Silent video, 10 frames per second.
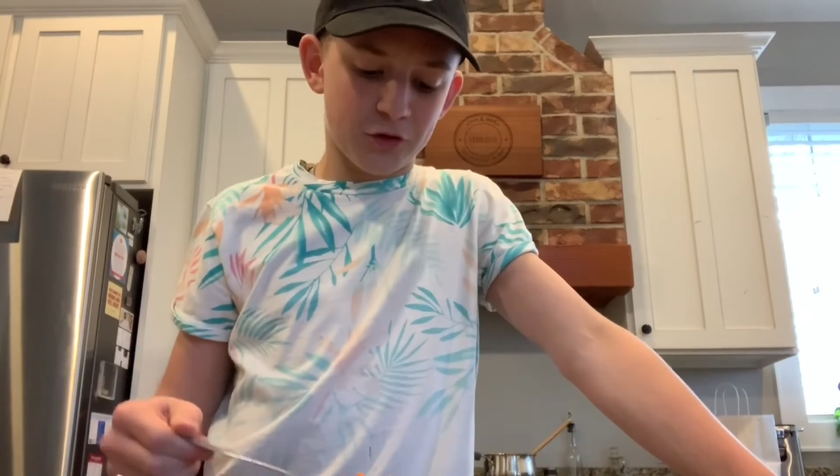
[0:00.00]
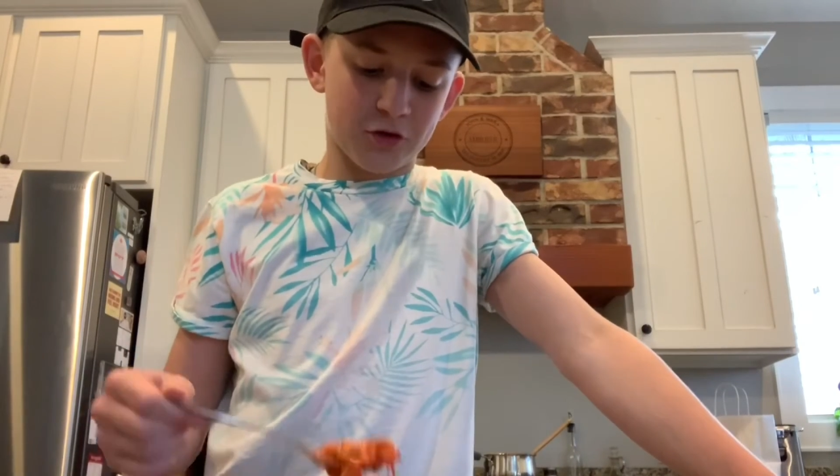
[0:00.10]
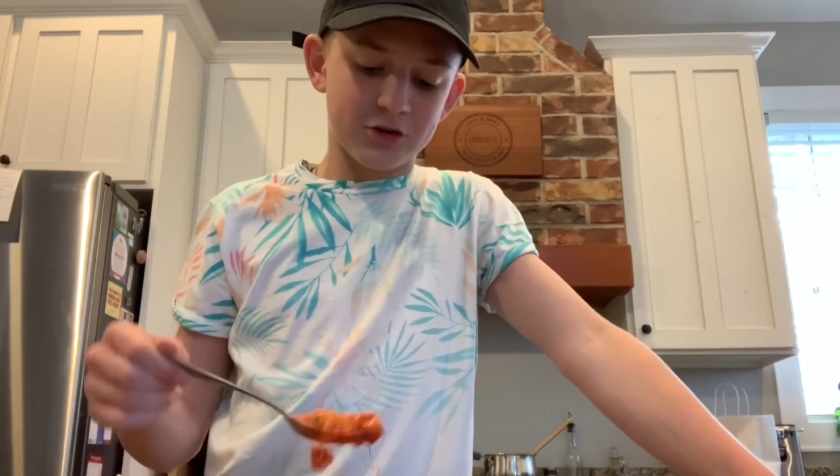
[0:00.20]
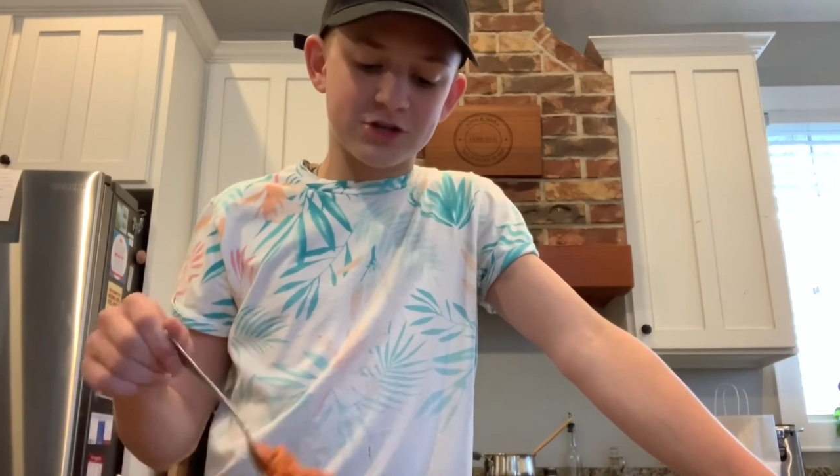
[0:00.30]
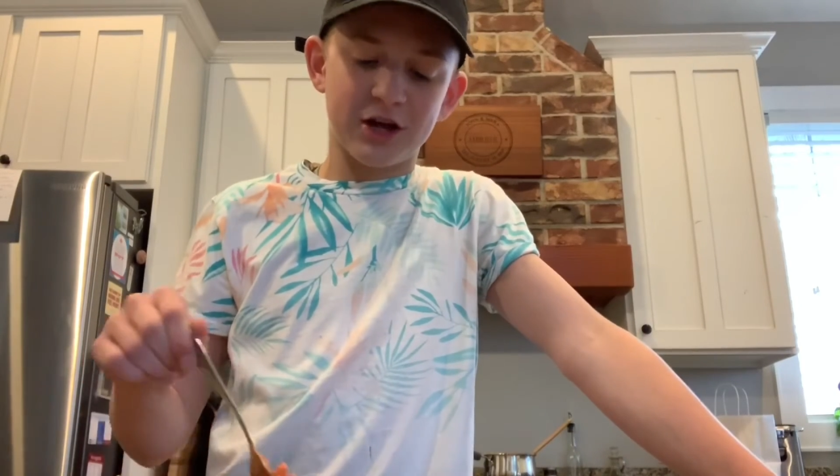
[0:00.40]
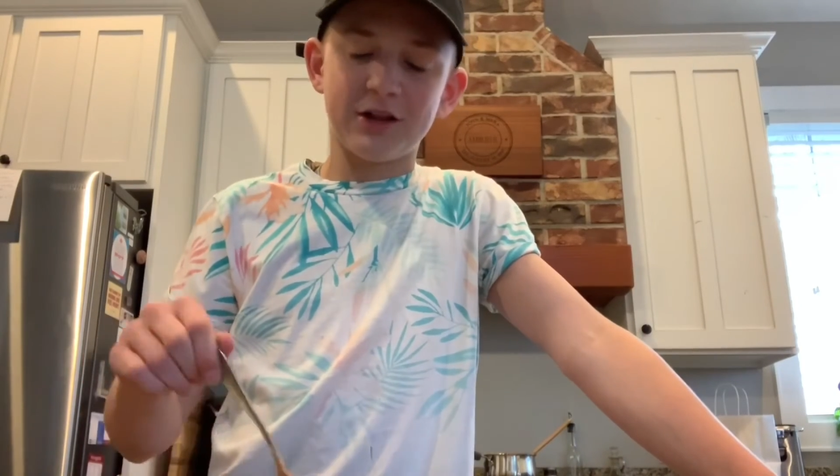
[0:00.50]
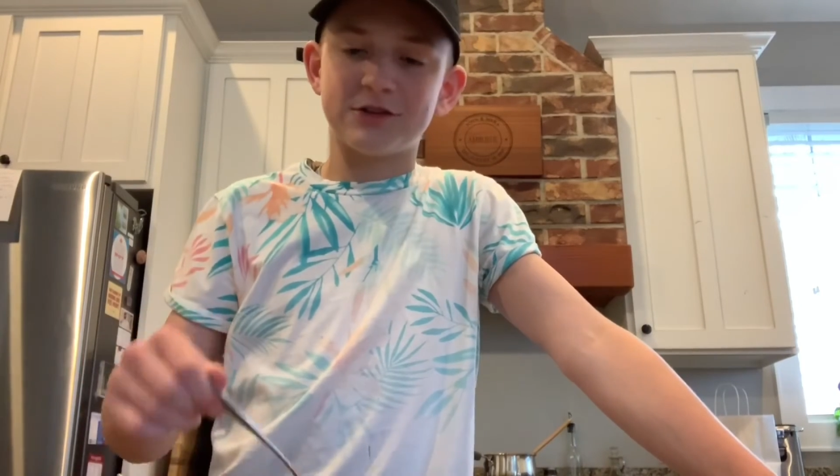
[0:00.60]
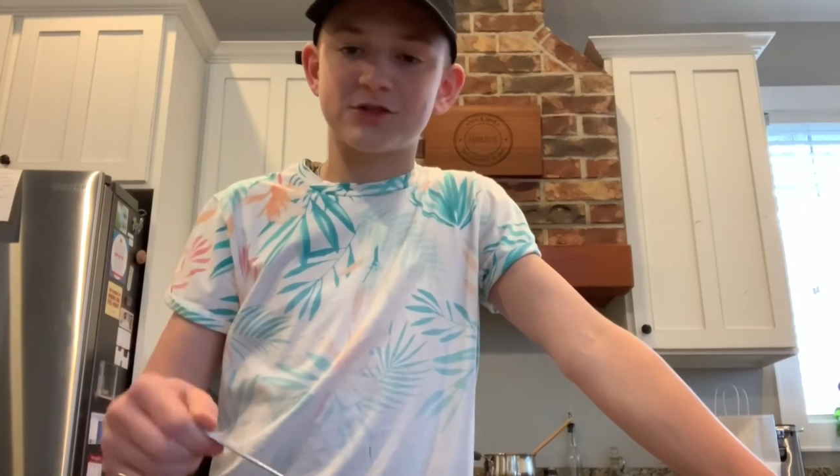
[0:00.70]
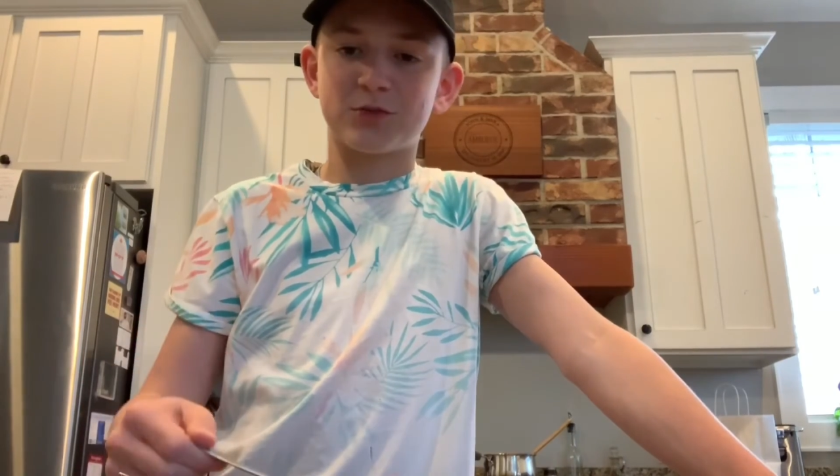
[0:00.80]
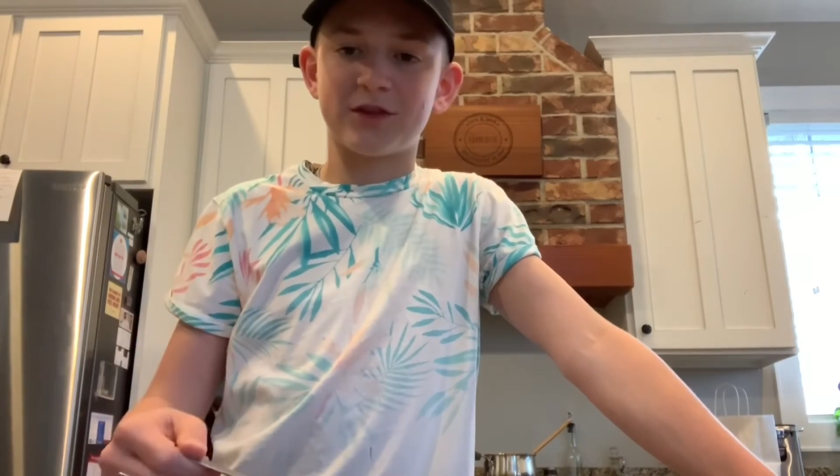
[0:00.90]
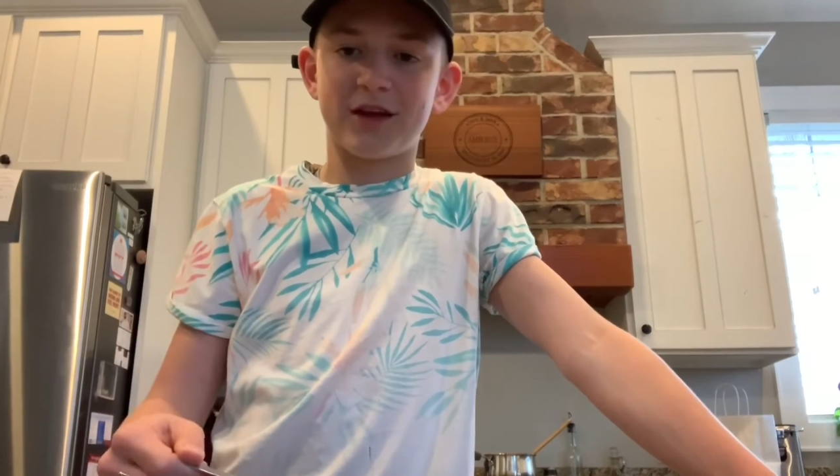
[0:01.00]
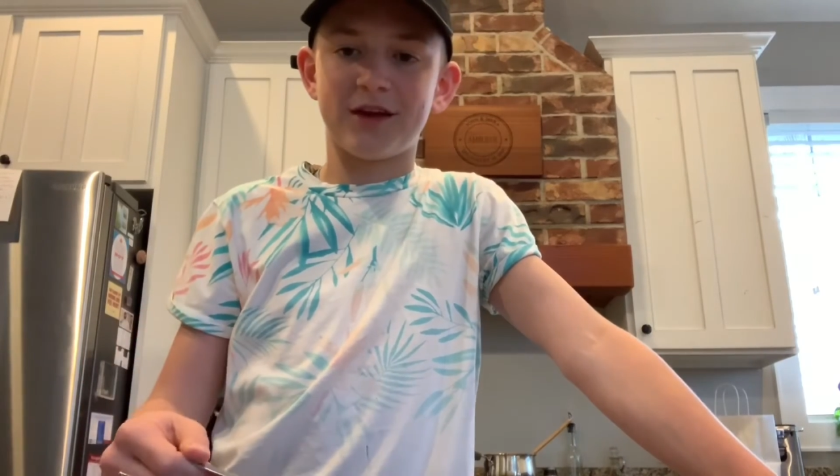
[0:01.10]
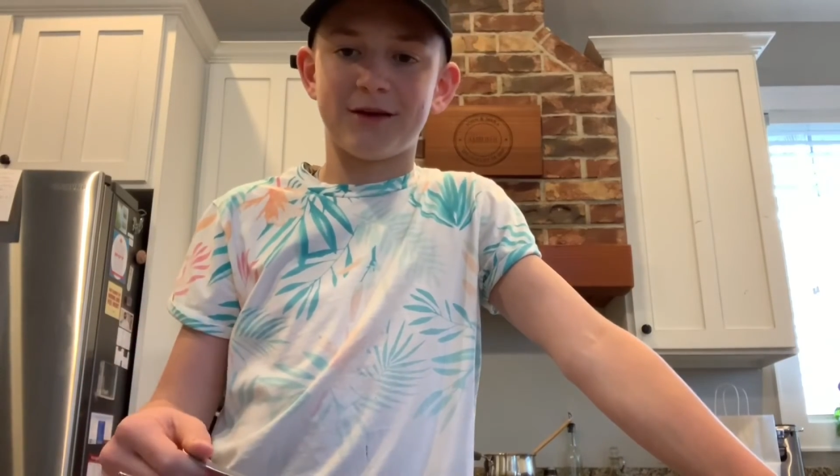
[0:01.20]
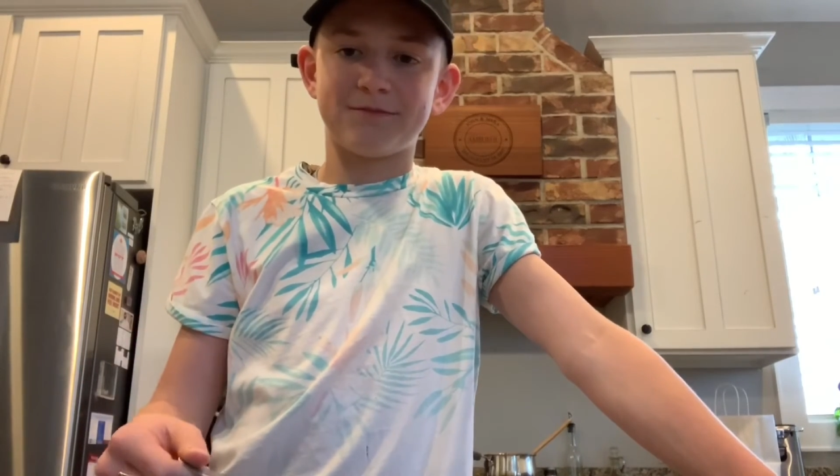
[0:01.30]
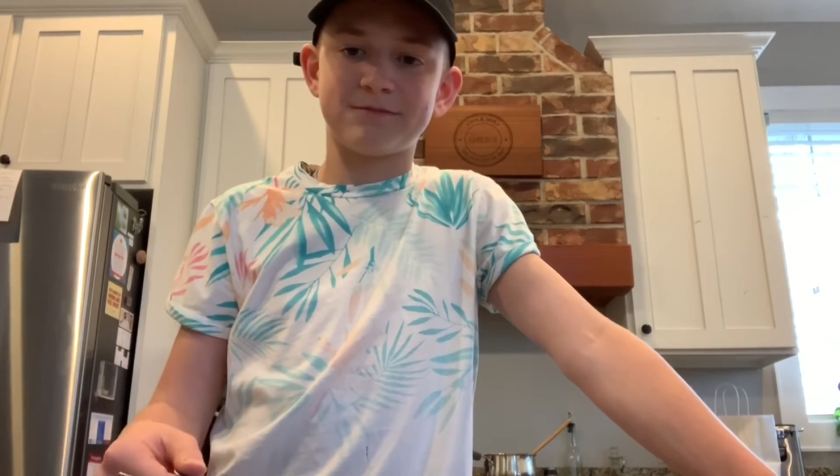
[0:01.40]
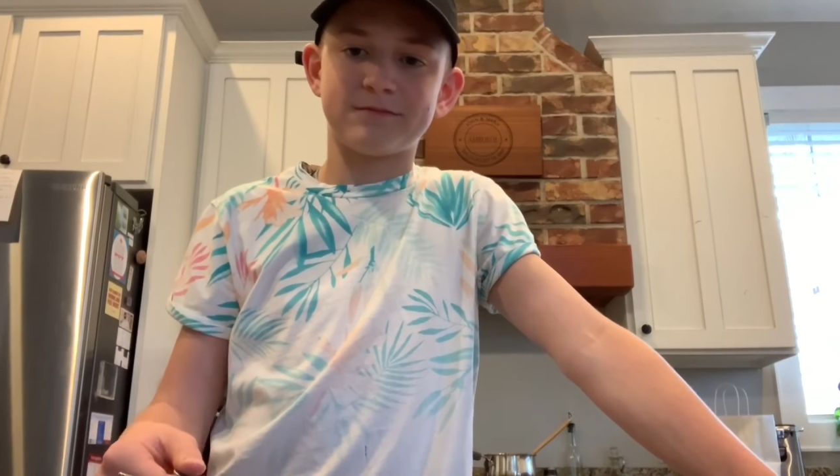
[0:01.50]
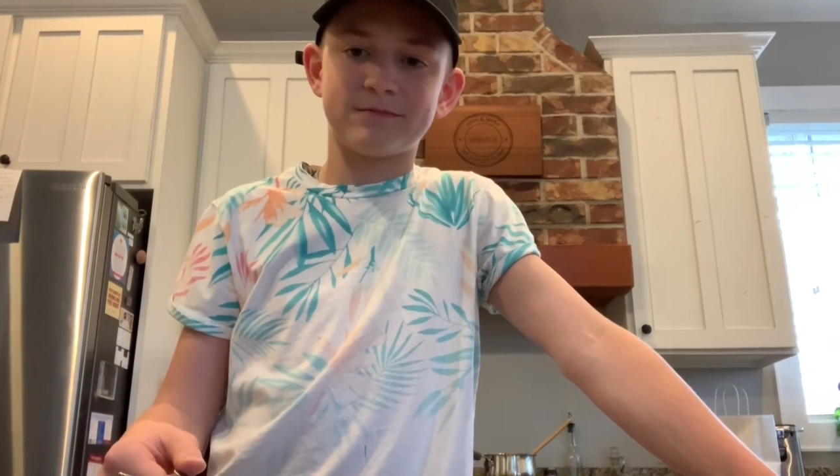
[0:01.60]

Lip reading: a good challenge when they eat.